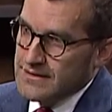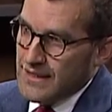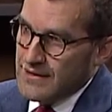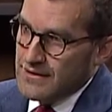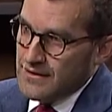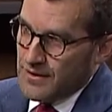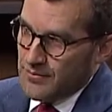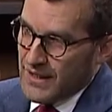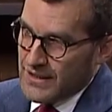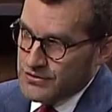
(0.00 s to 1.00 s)
that, that
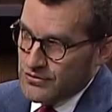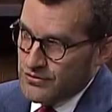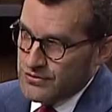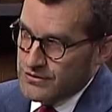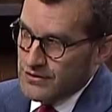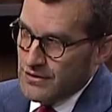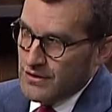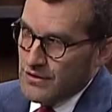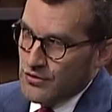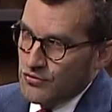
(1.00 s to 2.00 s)
pastors
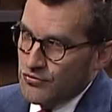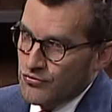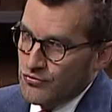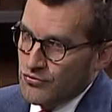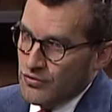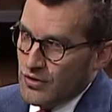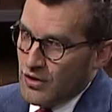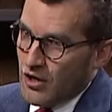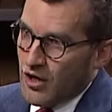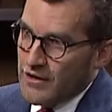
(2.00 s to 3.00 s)
who
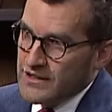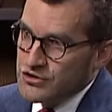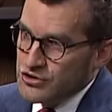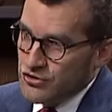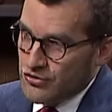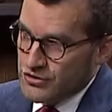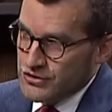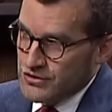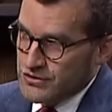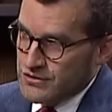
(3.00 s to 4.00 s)
are in
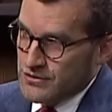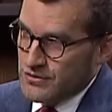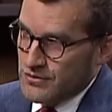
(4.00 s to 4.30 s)
churches